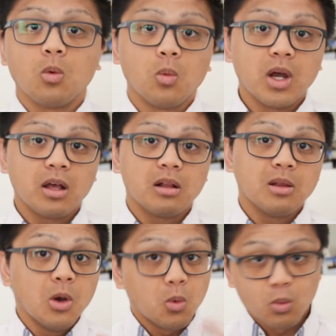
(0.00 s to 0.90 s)
Well,
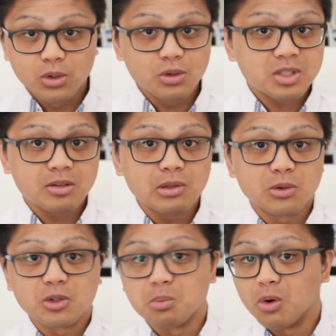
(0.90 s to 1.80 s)
would you still
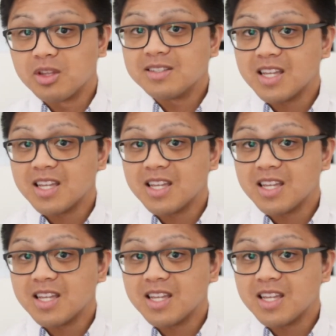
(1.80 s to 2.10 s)
lose more than